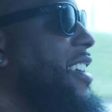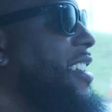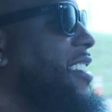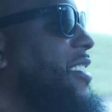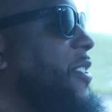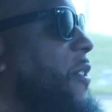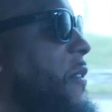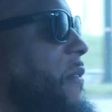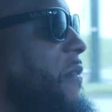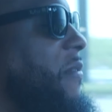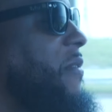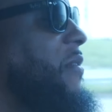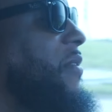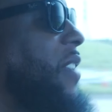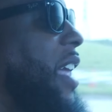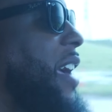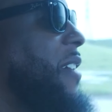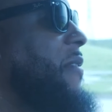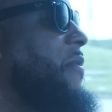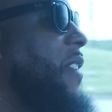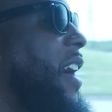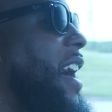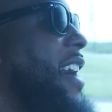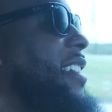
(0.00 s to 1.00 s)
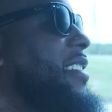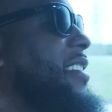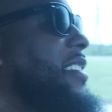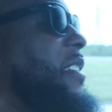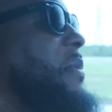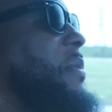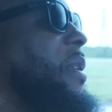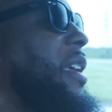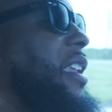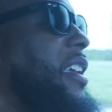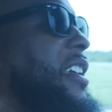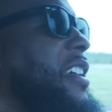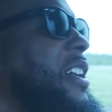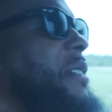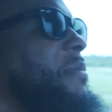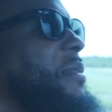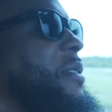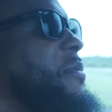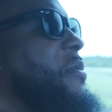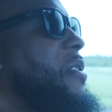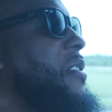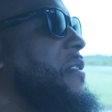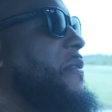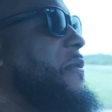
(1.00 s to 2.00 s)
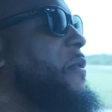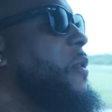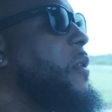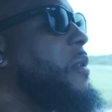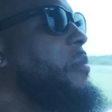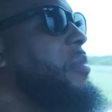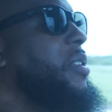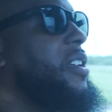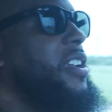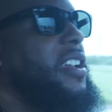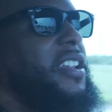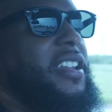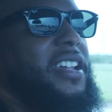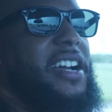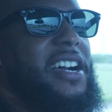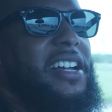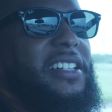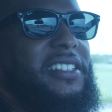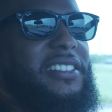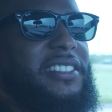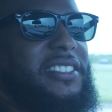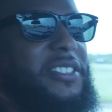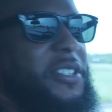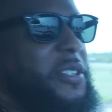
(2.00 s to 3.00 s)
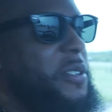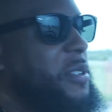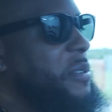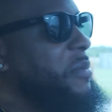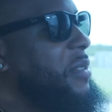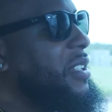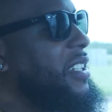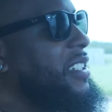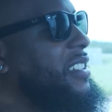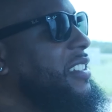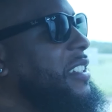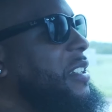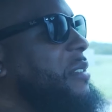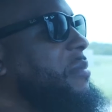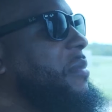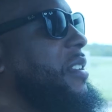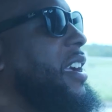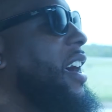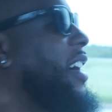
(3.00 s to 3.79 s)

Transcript: So like Vice is a media company worth $4 billion. So you mean to tell me